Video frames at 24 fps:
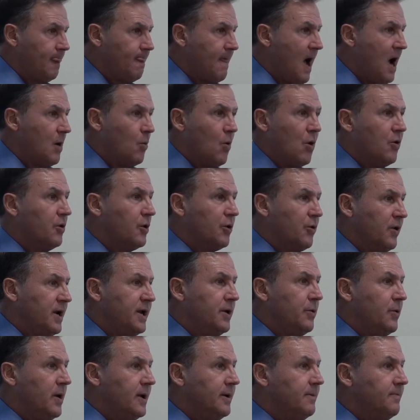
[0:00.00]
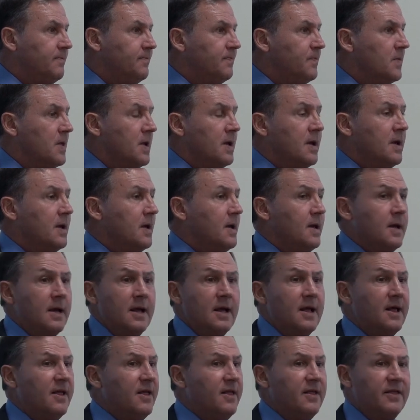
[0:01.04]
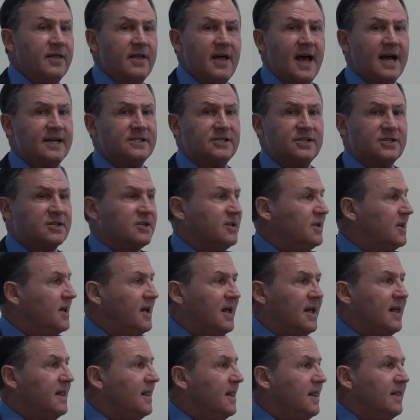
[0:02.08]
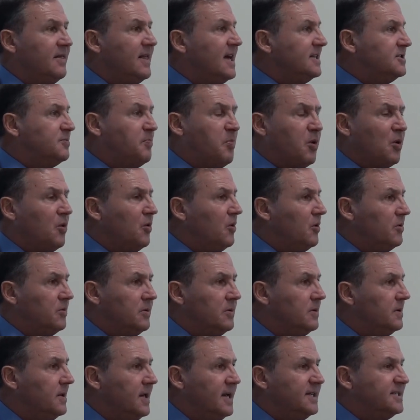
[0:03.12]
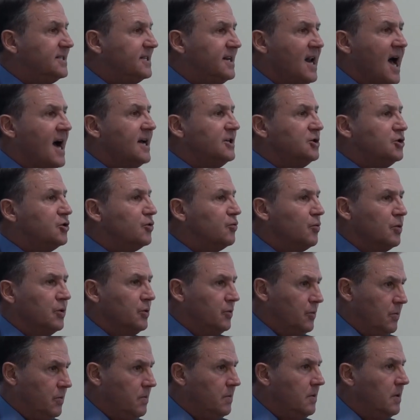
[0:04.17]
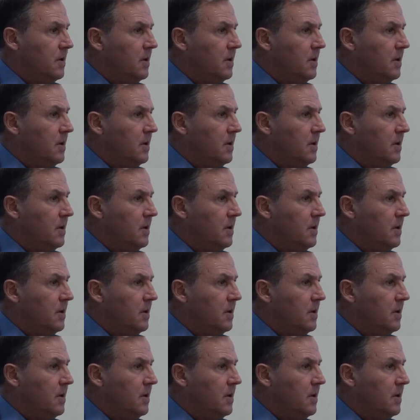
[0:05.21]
I won't agree to it. That's bull. It's not true.